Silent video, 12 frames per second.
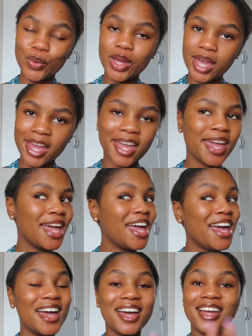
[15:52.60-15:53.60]
okay?
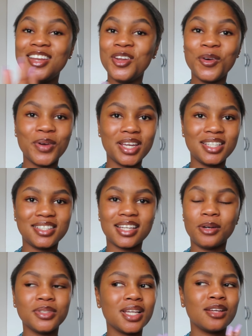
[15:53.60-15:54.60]
No ways.
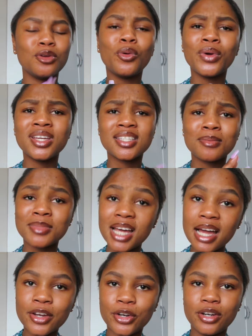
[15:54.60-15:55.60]
I was like, no ways, I'm
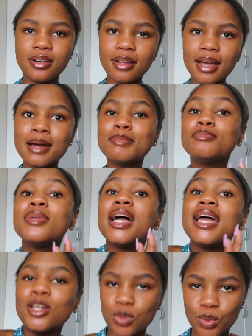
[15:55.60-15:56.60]
tired. I'm
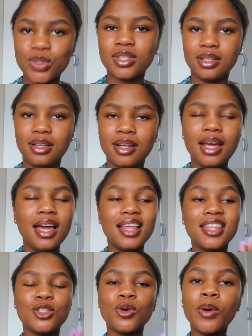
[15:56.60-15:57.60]
exhausted.
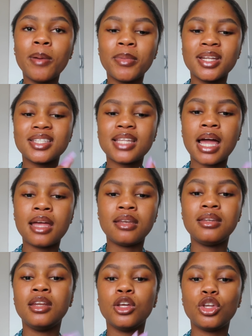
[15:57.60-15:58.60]
There's no way I'm gonna
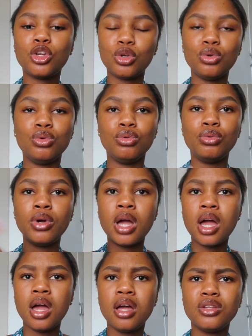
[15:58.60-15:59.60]
stand in a queue
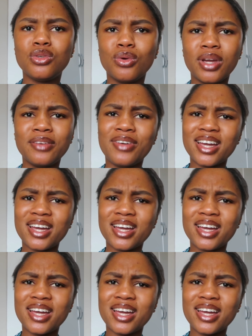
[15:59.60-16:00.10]
to get